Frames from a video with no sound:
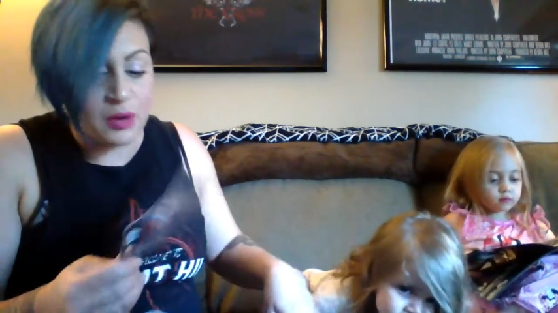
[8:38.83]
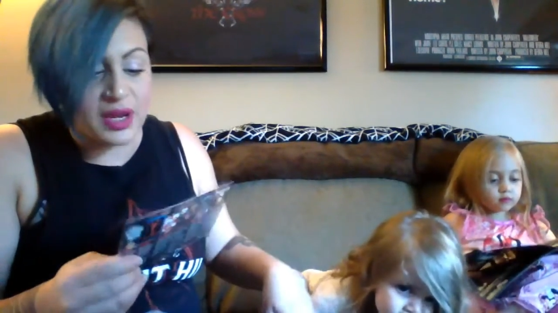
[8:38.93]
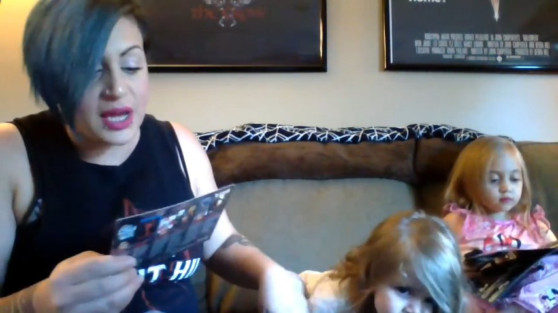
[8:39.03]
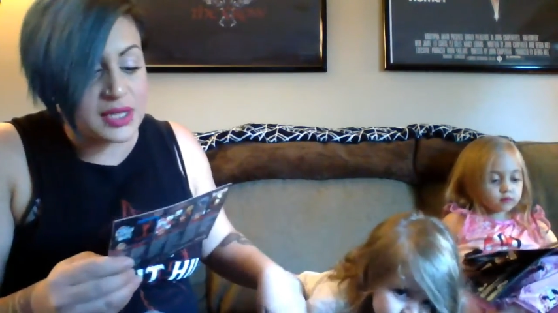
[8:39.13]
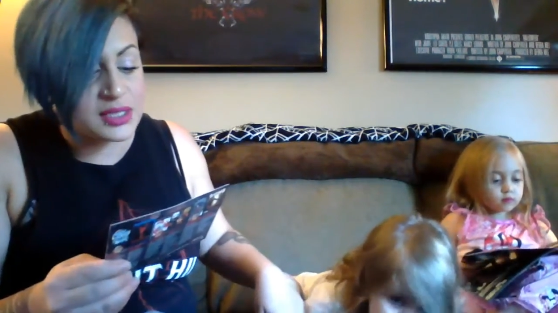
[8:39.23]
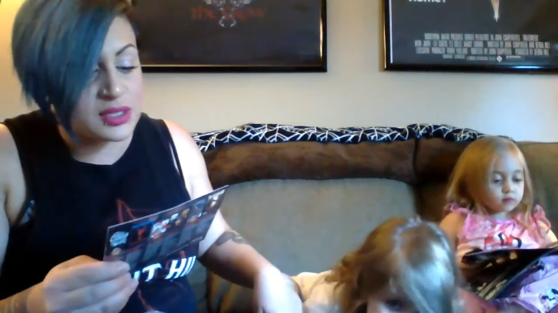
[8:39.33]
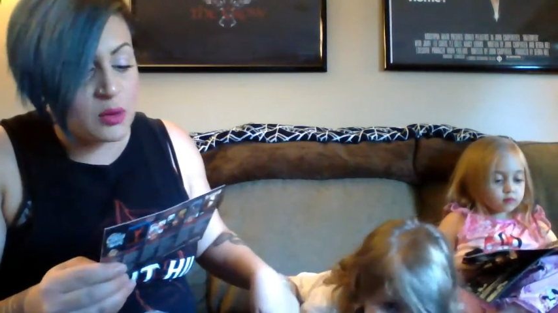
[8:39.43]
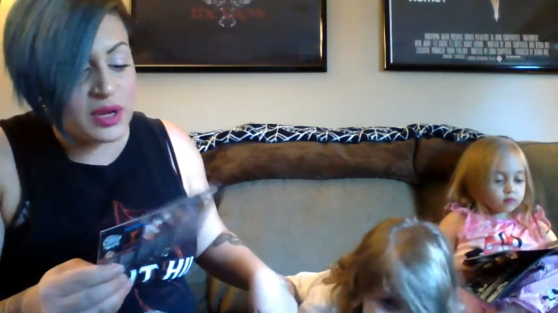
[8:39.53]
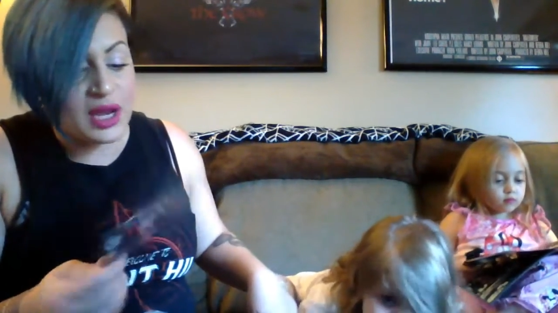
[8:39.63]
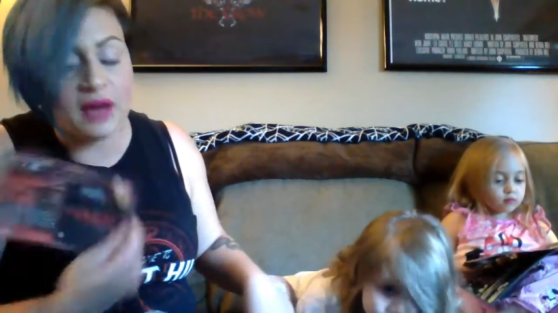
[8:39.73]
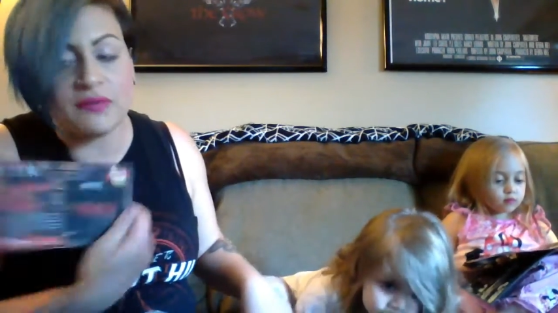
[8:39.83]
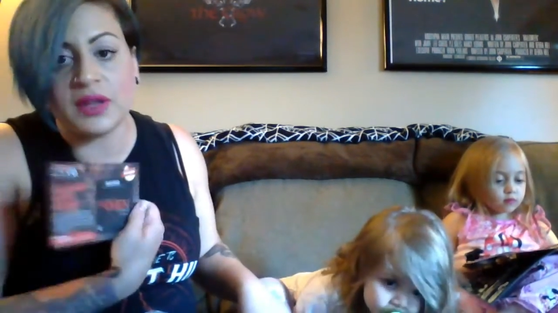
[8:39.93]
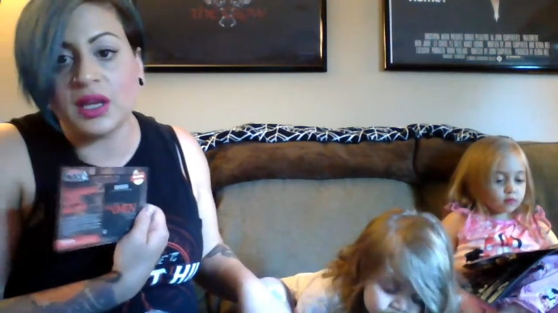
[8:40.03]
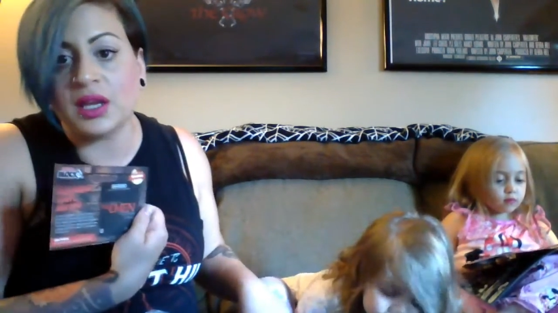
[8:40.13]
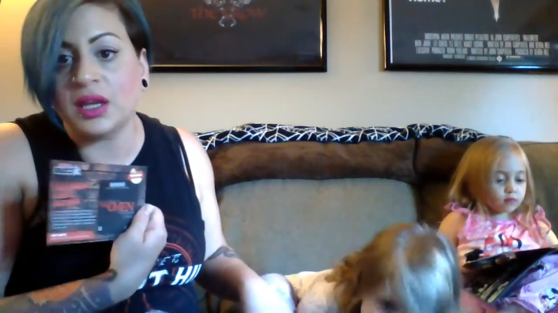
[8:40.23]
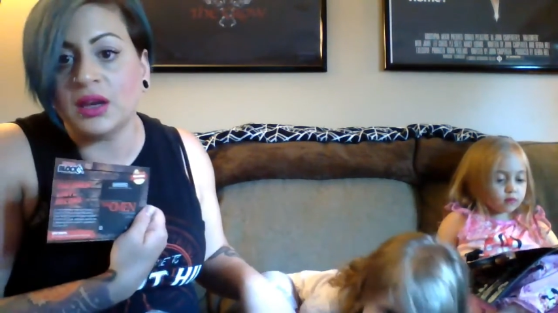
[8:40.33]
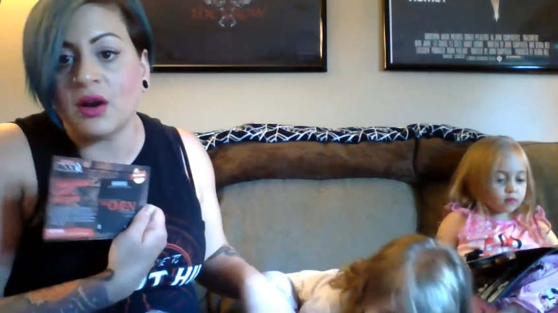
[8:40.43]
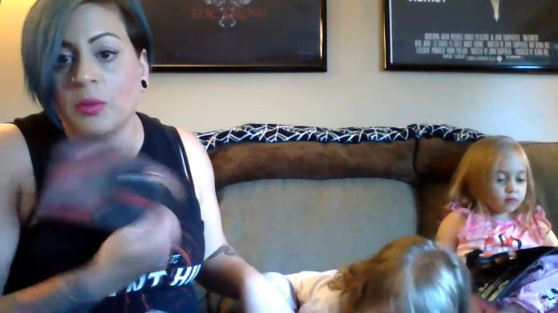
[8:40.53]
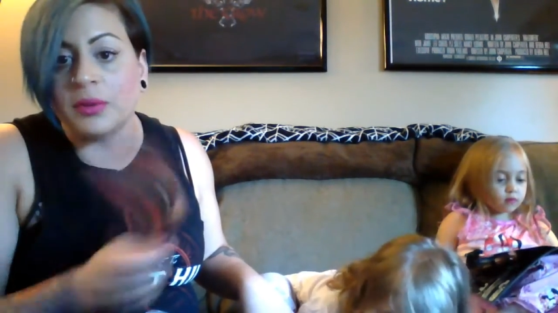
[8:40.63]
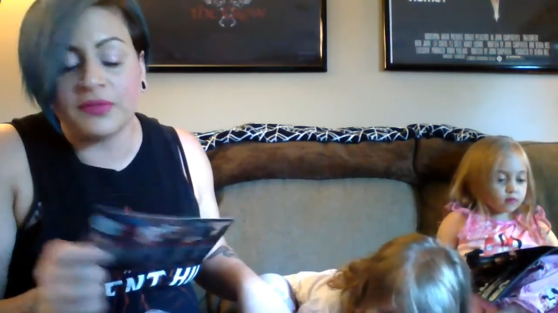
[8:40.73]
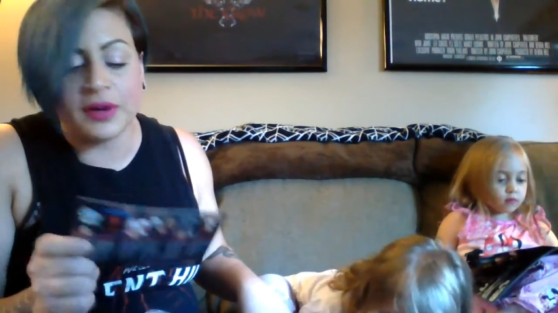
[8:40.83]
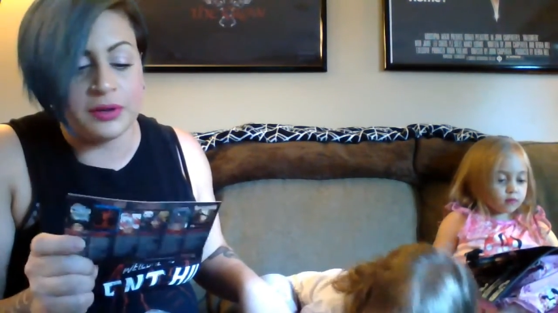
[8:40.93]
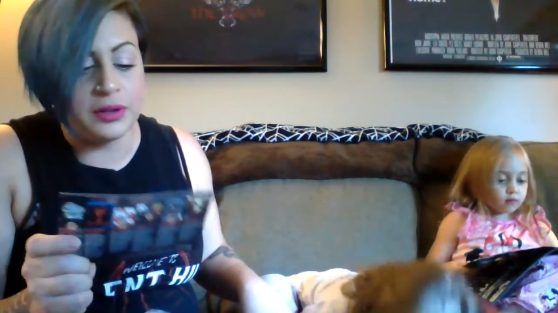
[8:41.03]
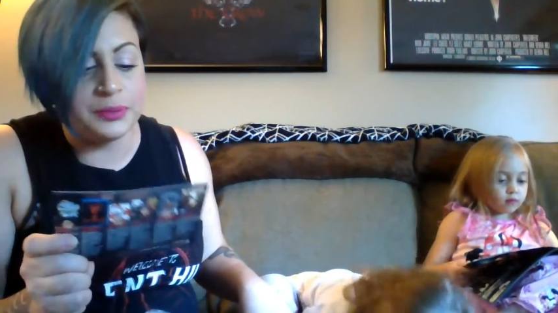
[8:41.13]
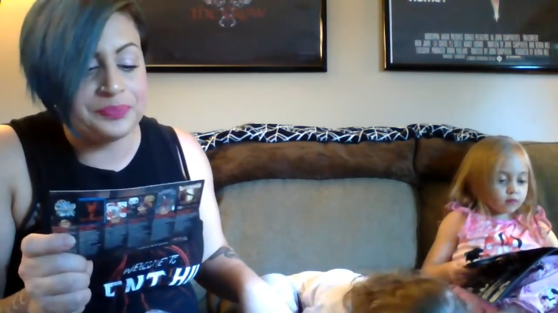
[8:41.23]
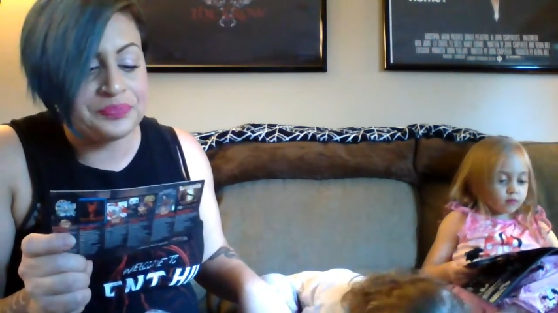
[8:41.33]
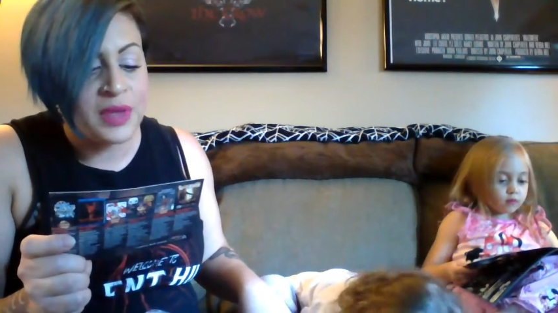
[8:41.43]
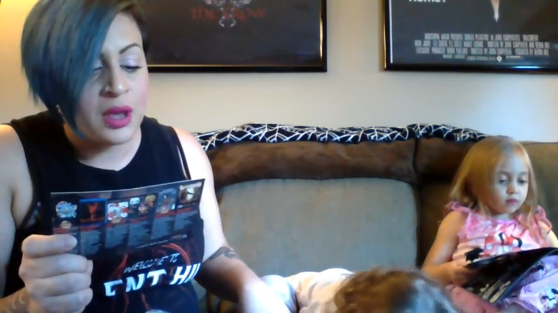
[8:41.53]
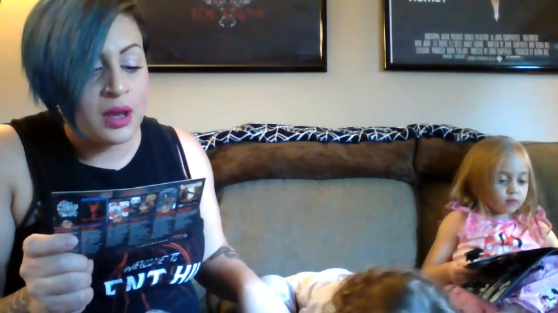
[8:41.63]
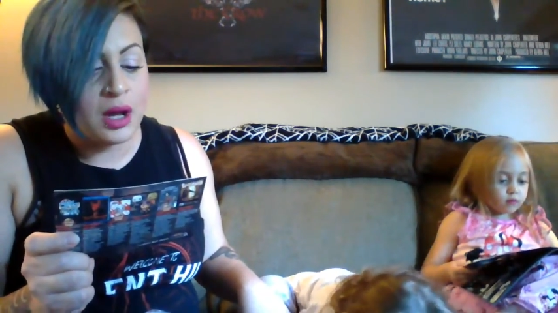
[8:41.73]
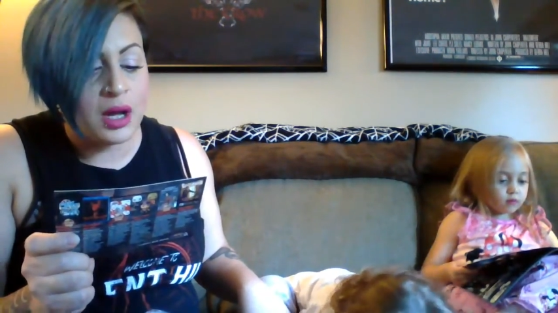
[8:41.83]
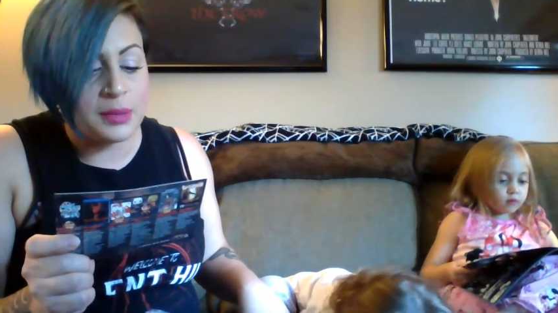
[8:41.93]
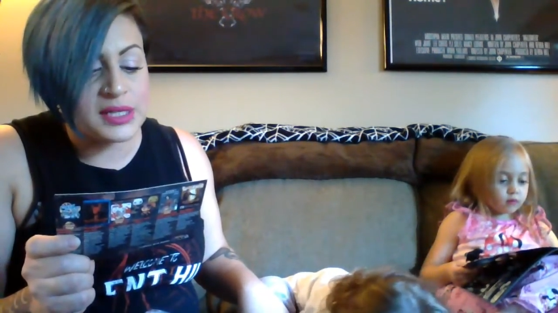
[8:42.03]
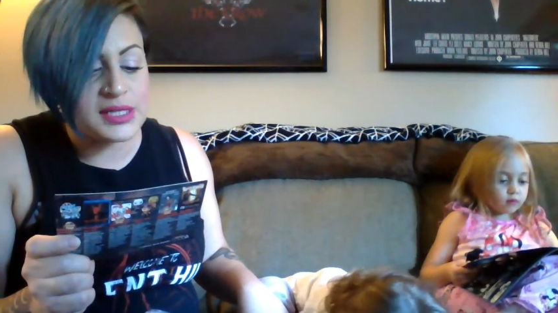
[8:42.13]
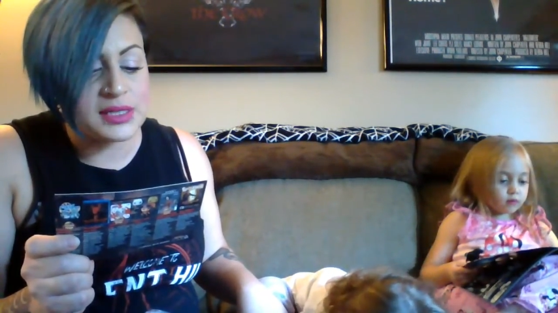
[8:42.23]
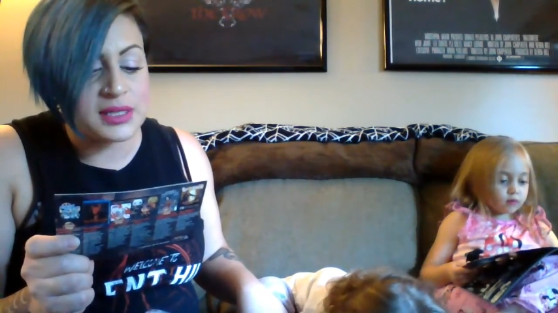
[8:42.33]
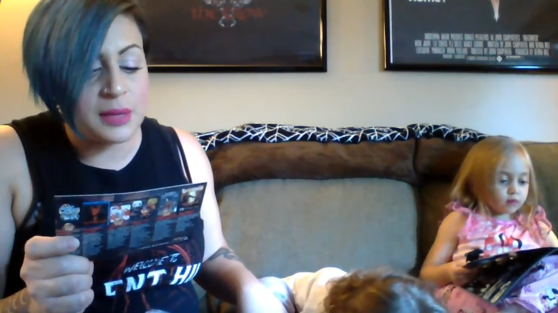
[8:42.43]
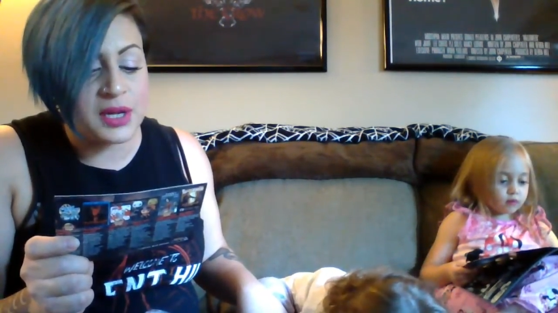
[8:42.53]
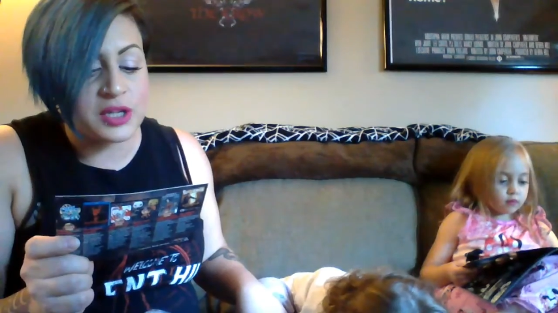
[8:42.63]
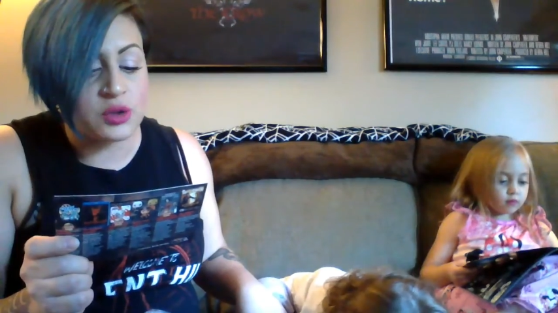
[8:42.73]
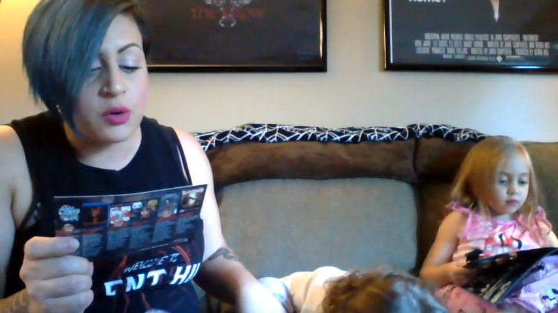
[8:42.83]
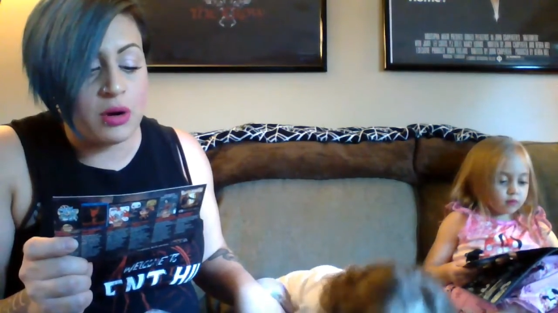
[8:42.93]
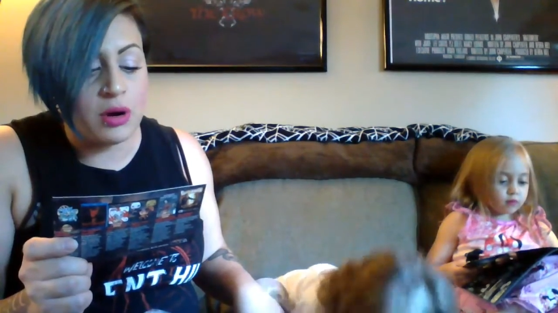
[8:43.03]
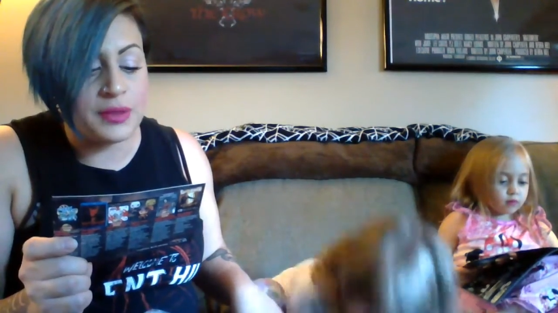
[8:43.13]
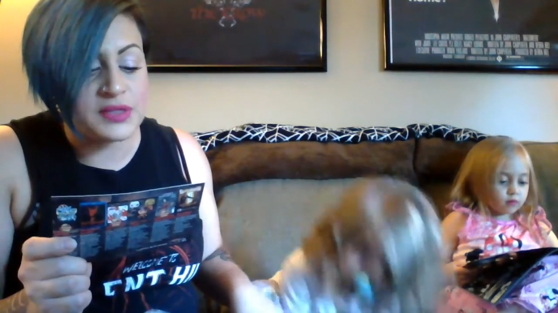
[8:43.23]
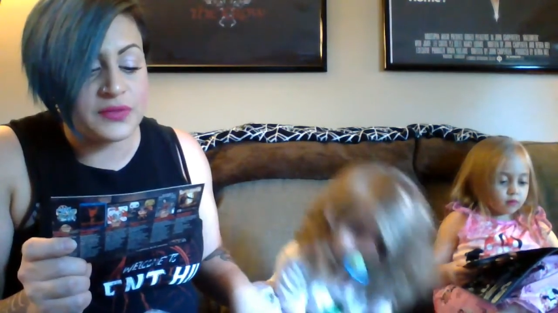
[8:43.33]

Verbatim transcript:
Speaker 1: okay, so we have the Omen vinyl. Um, and it says, "Time to get your horror on." This